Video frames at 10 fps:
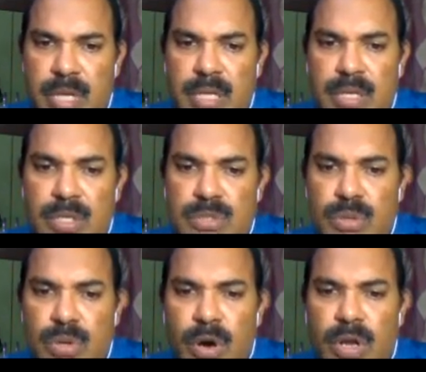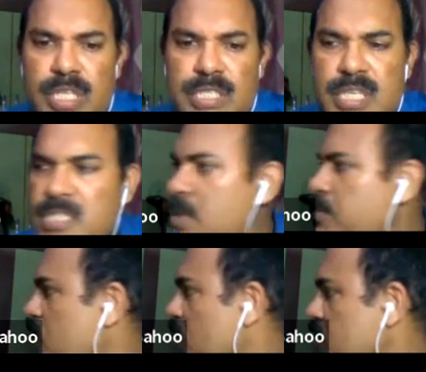Okay, so all these things
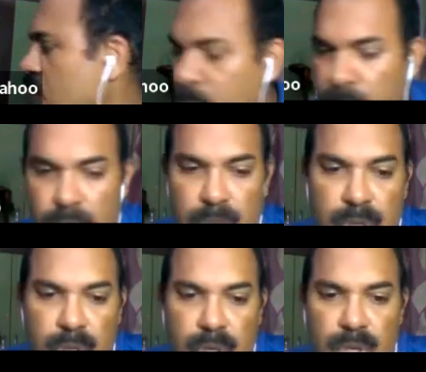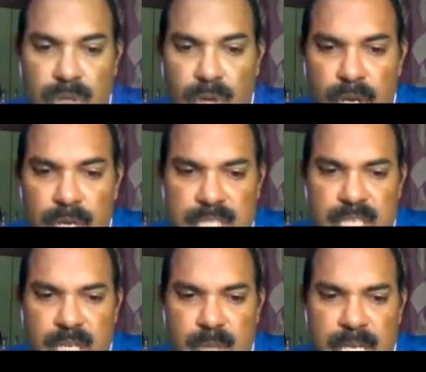are because of chronic
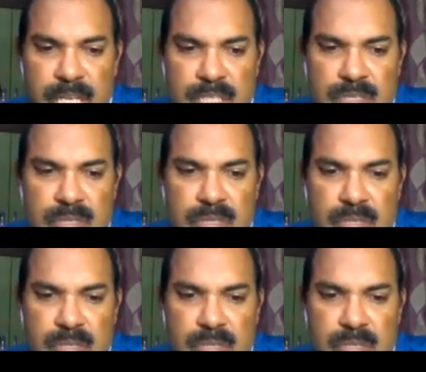synovitis